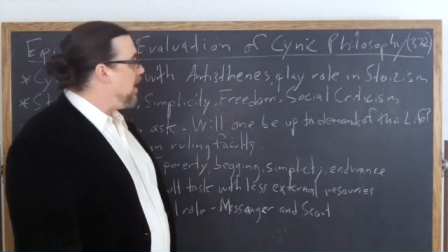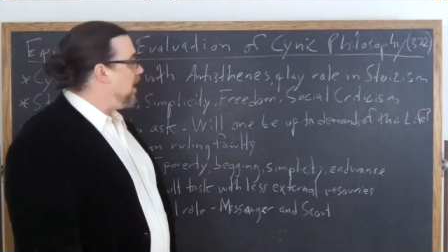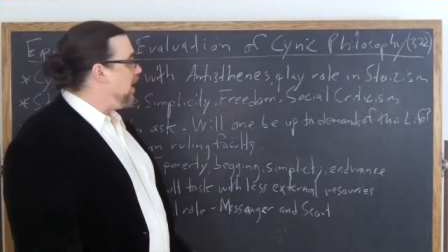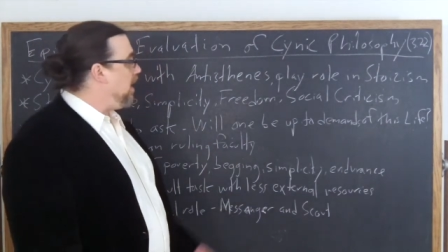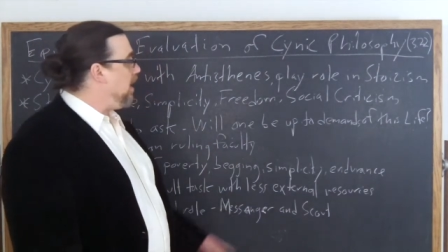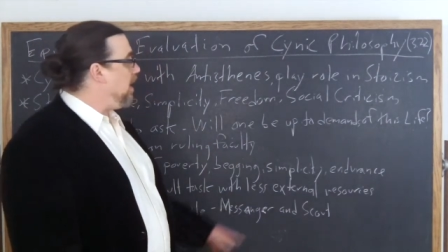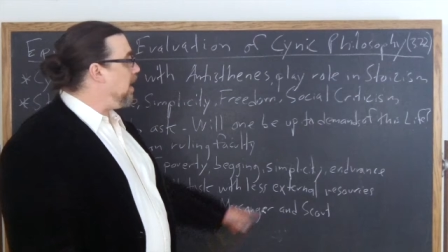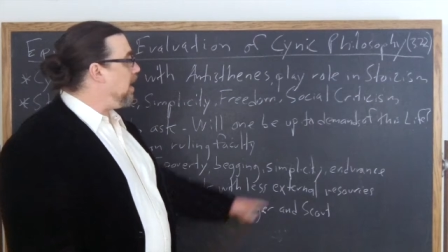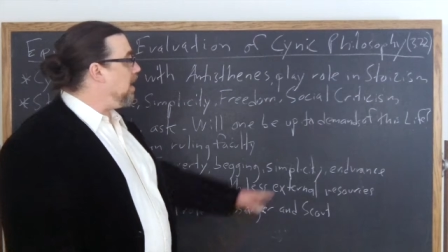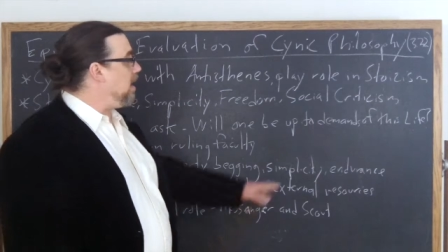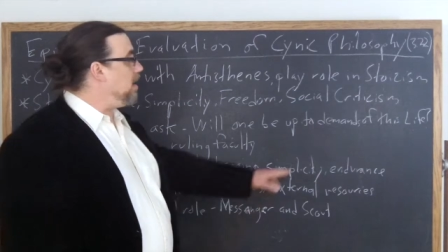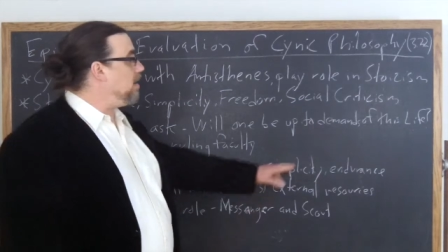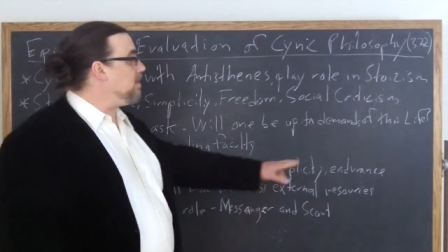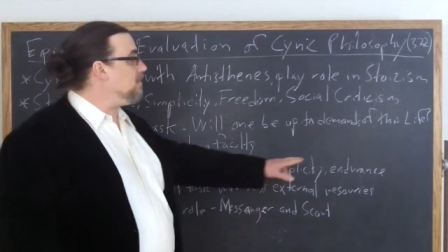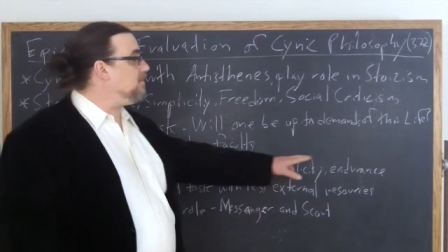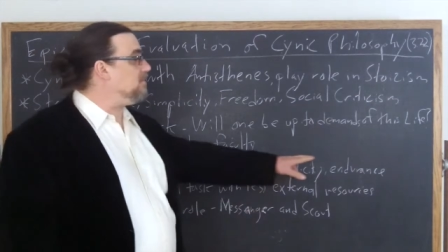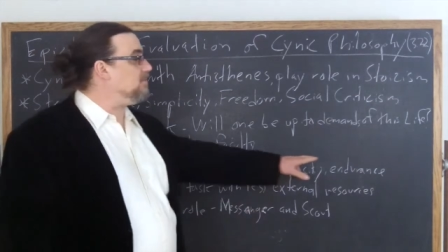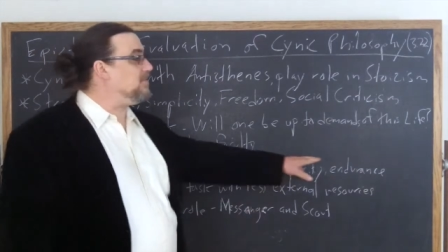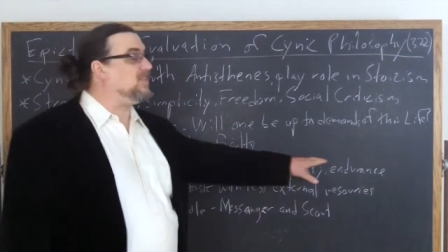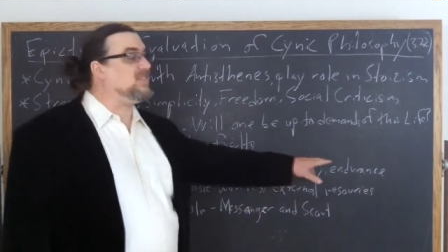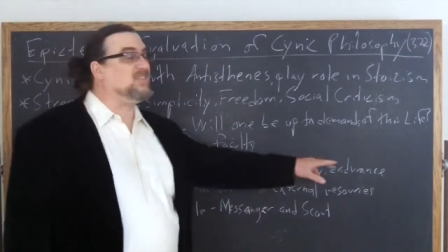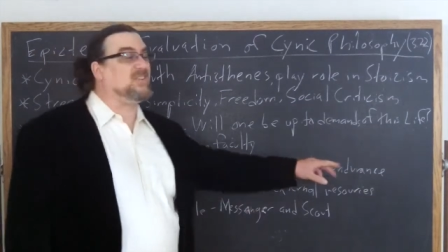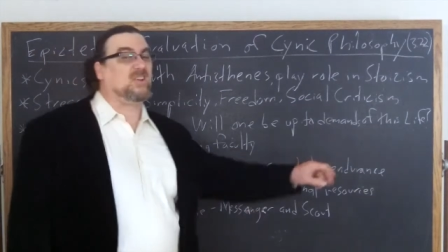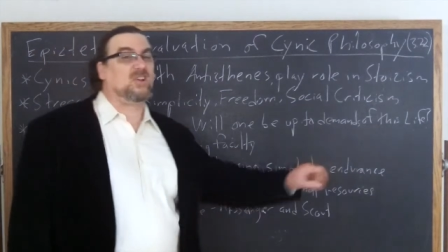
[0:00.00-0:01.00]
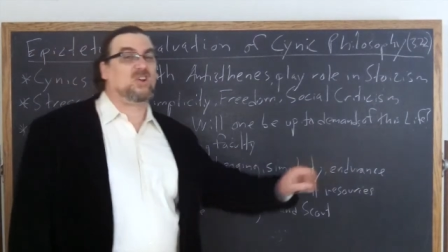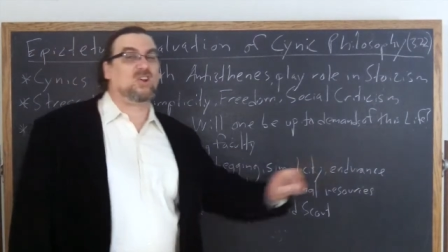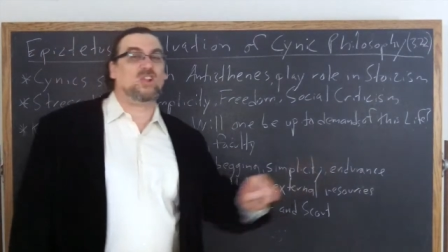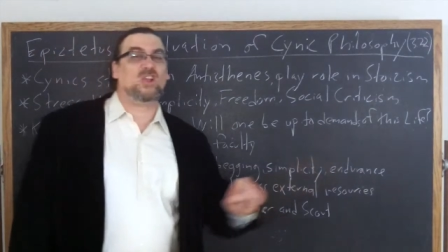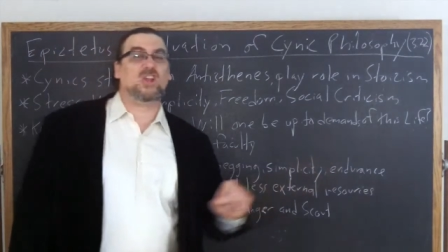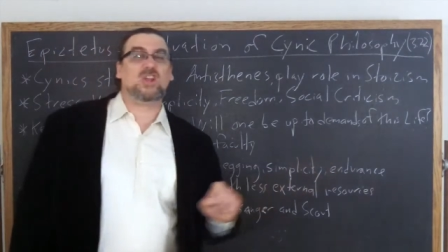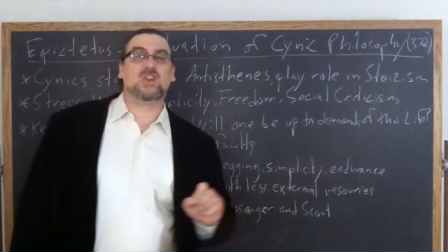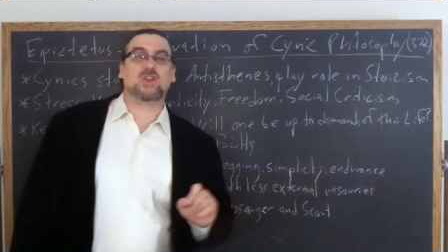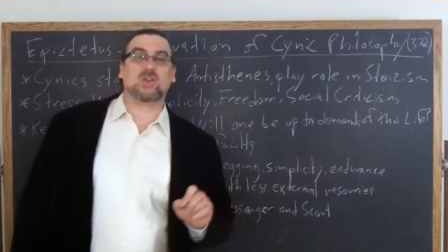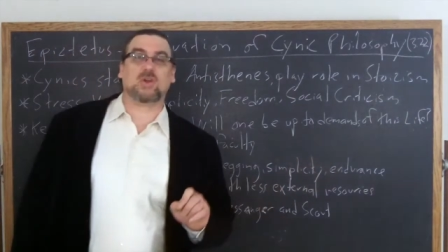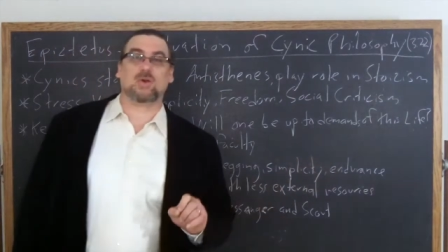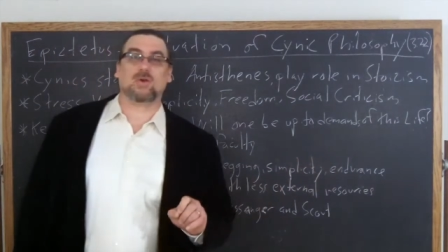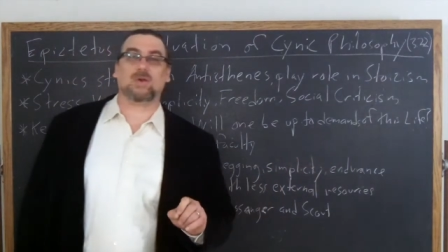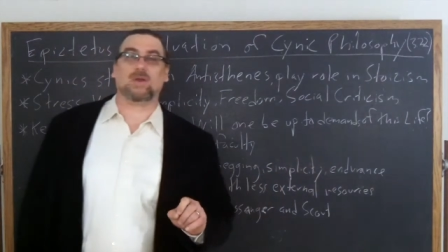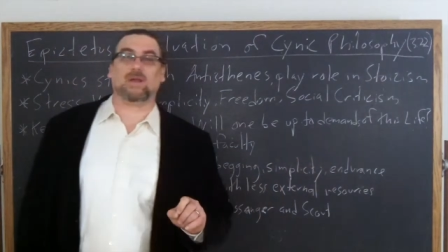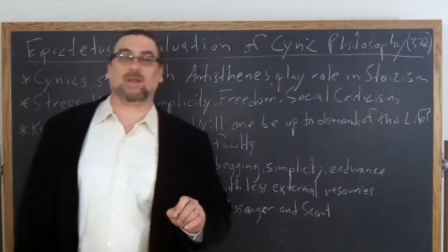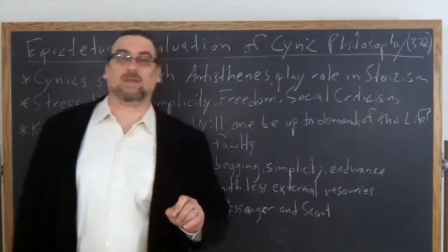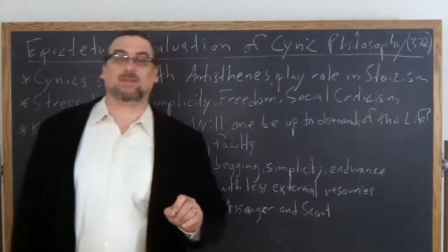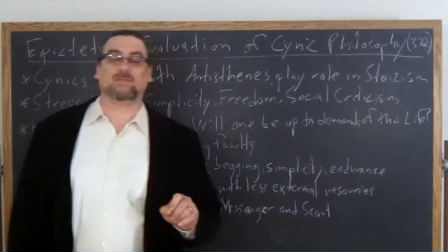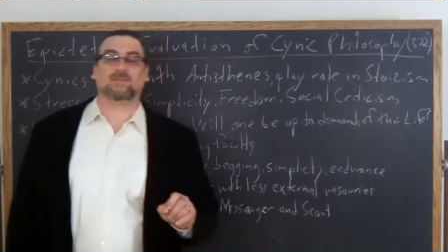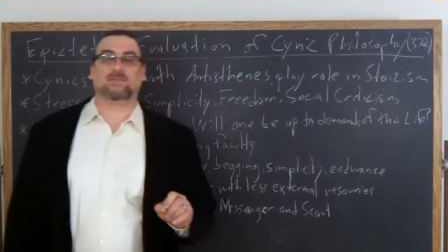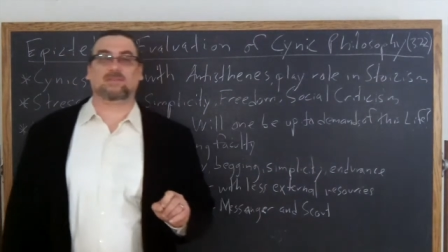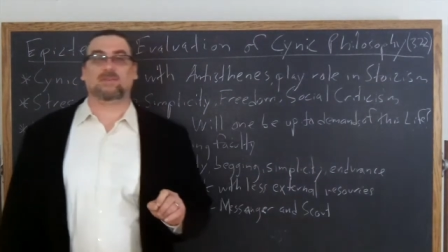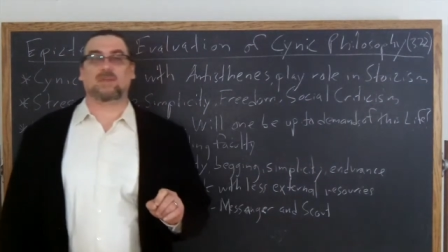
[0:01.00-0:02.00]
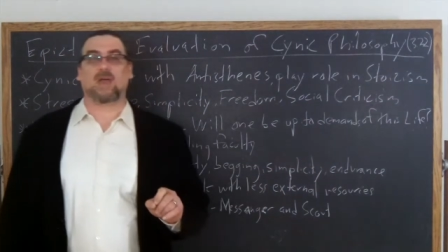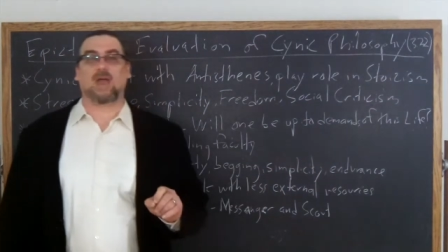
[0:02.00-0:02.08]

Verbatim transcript: And physical endurance.